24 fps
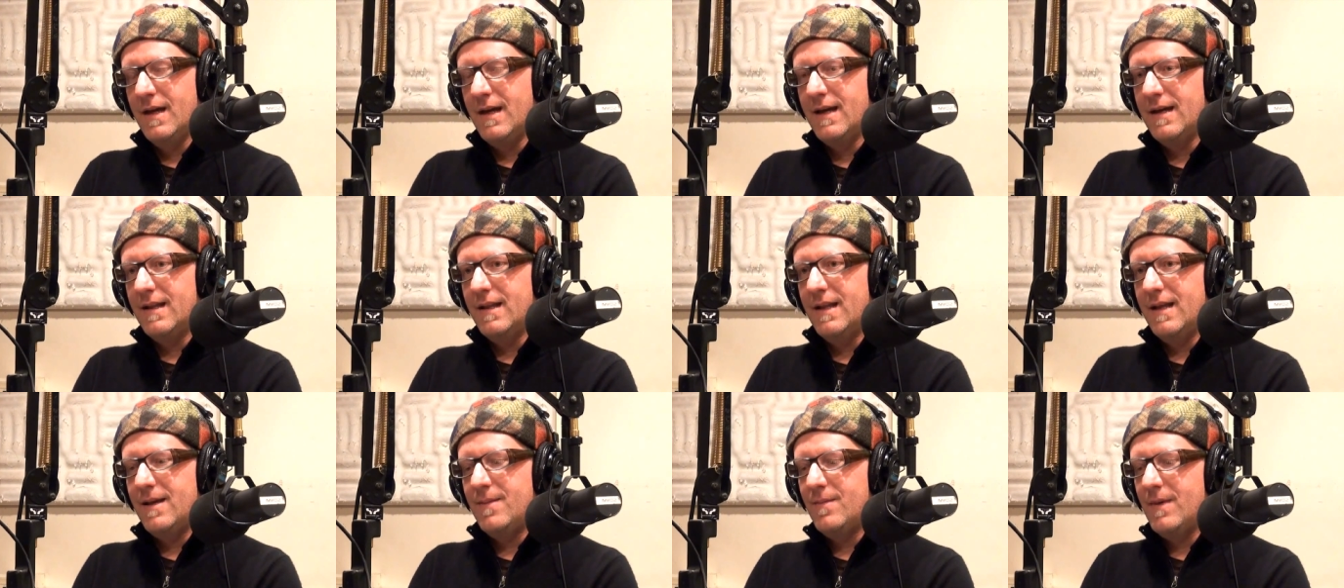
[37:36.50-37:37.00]

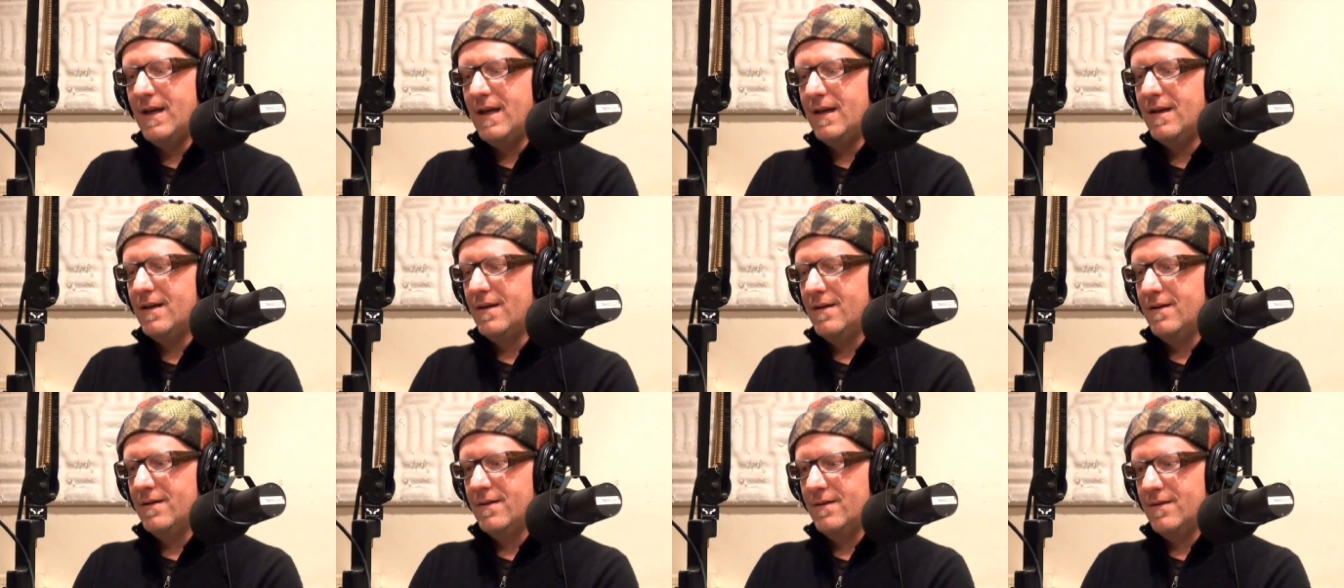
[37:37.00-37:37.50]
and they
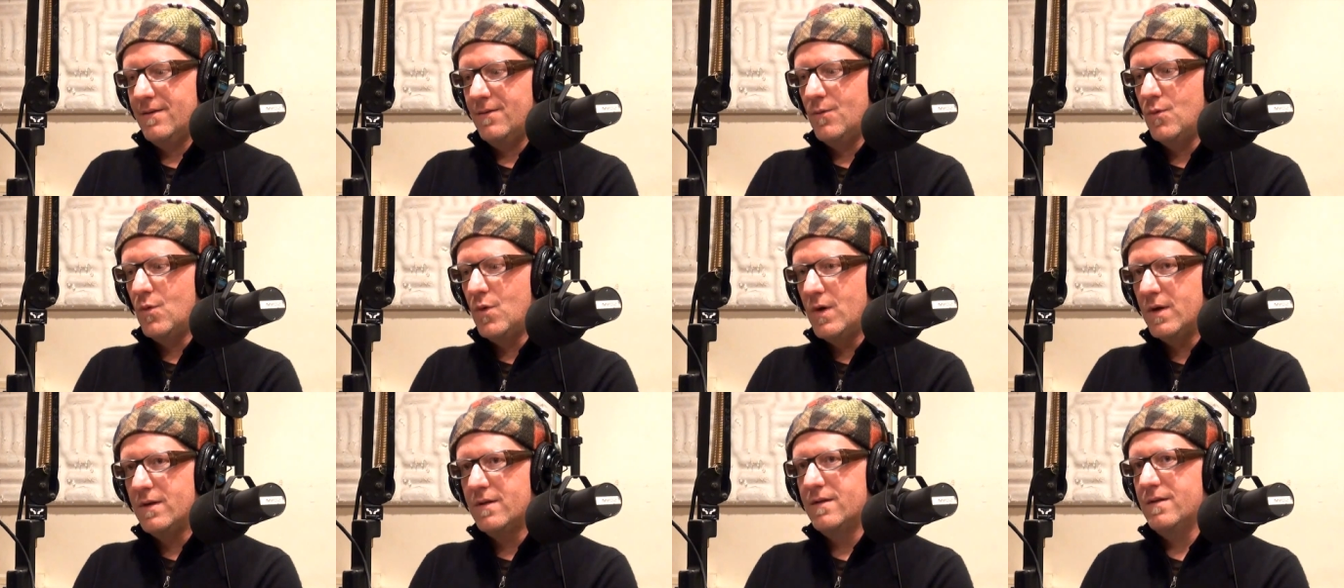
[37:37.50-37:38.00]
make
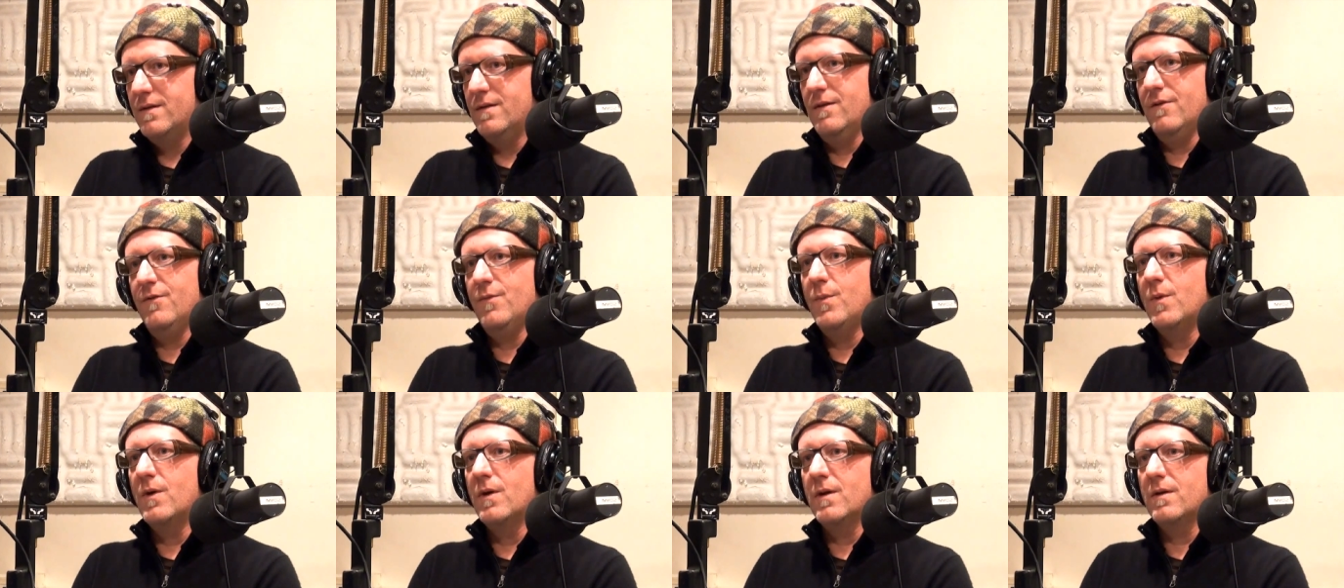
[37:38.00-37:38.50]
wood
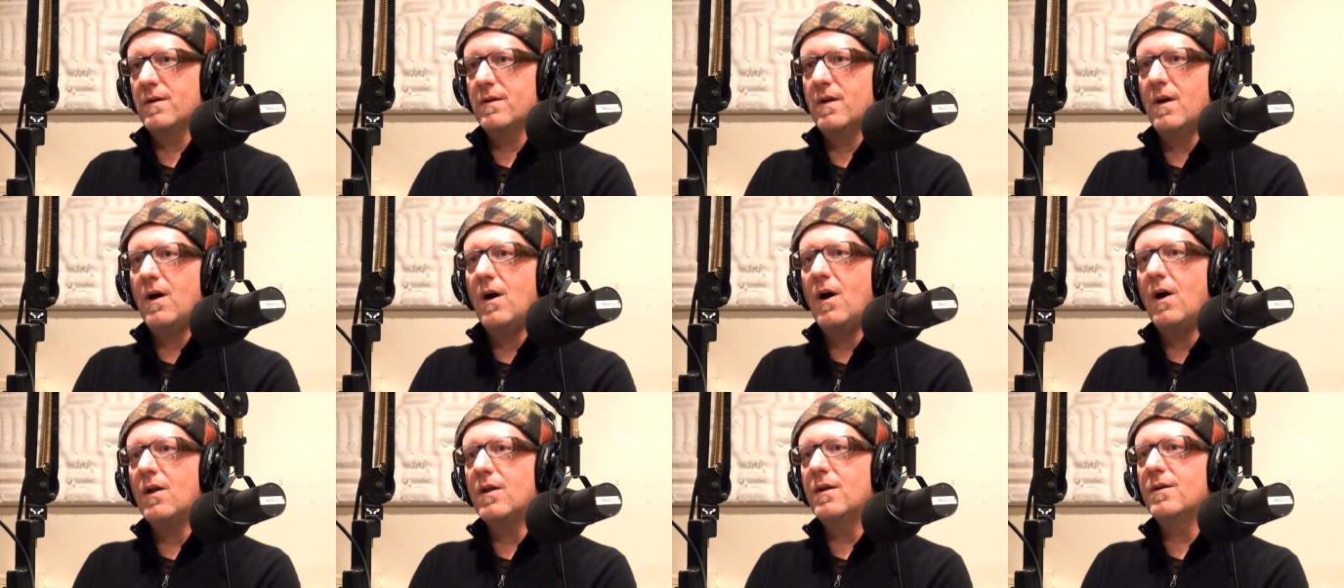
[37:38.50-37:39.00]
surfboards,
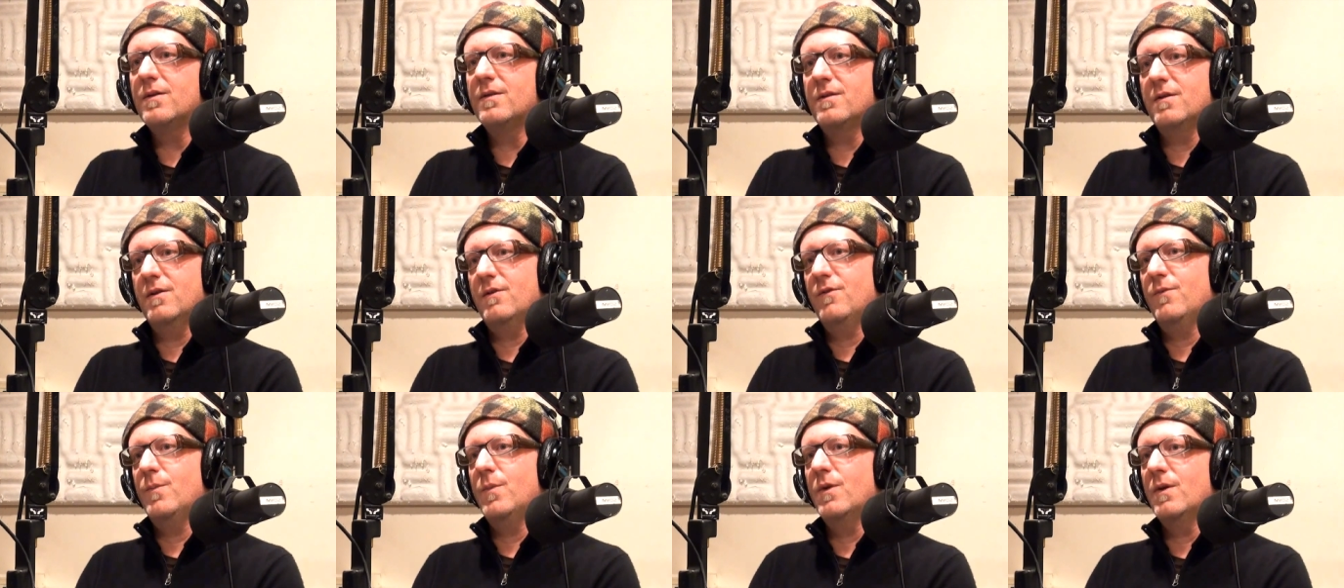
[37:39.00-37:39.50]
hollow
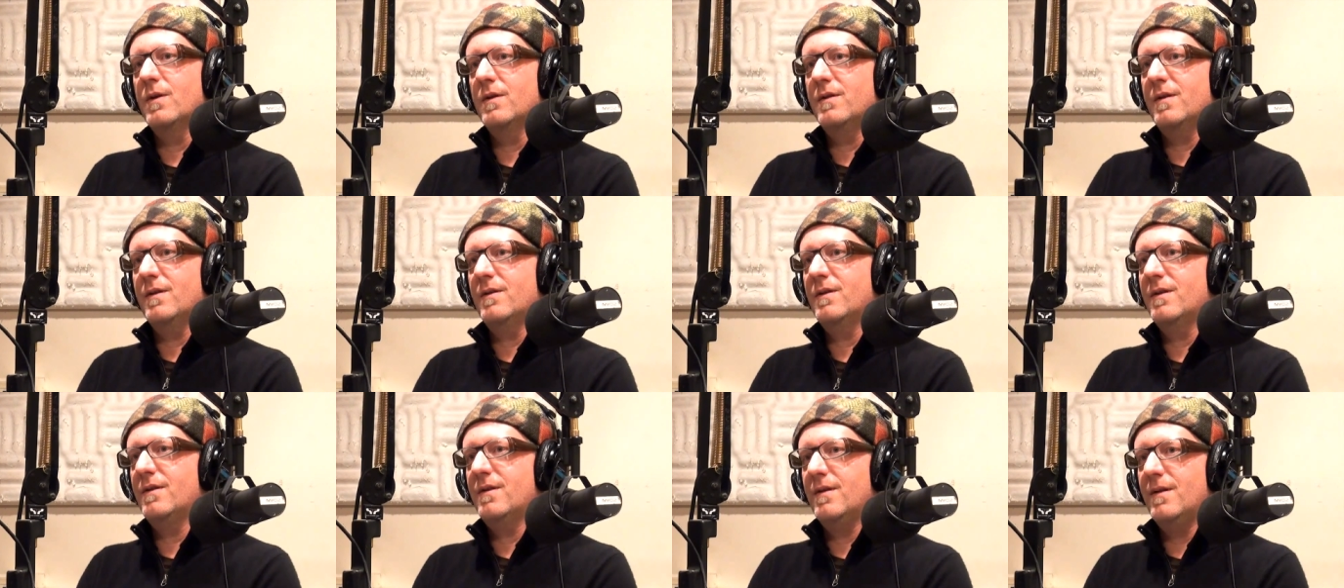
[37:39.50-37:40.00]
surfboards.
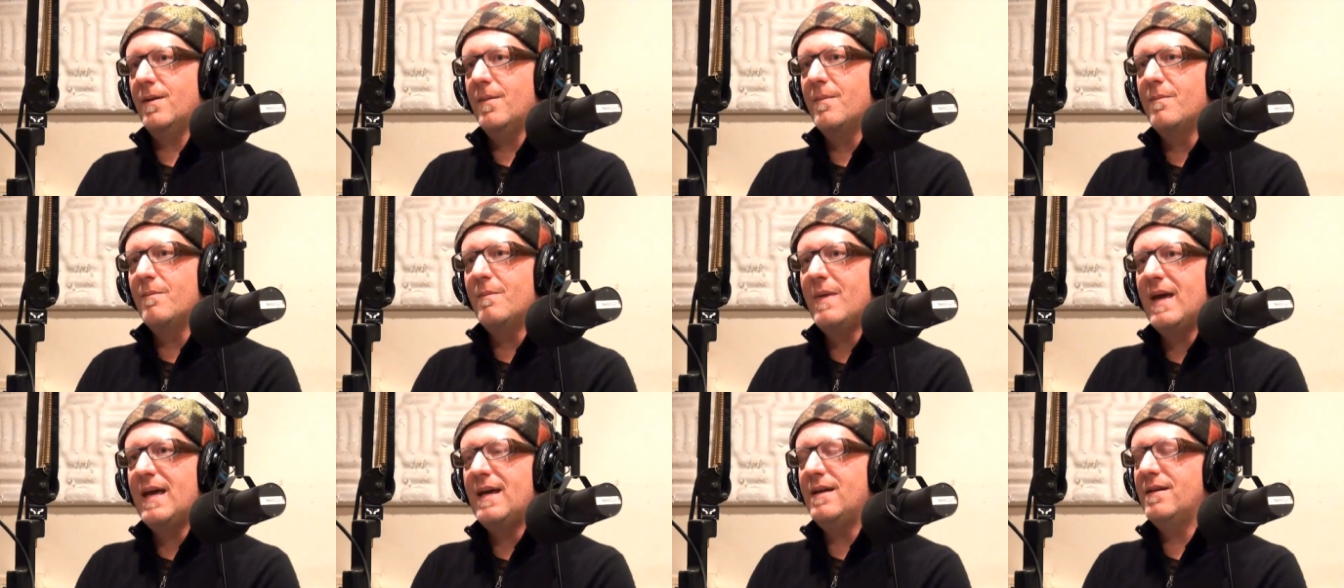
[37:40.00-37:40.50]
They're just
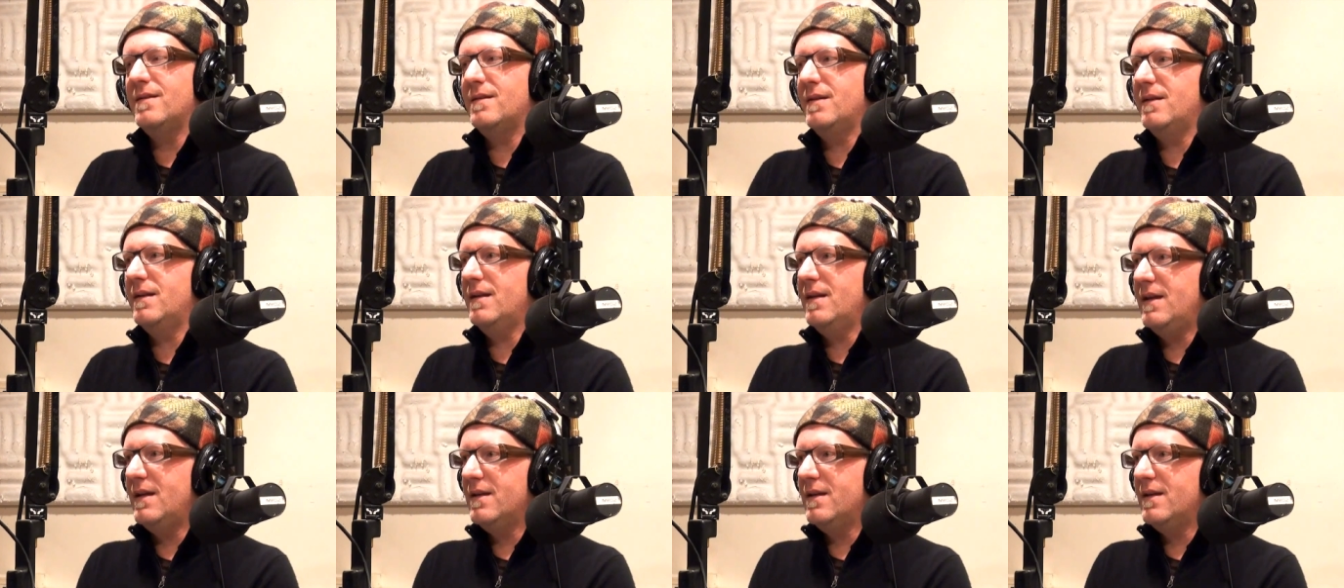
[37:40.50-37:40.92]
amazing.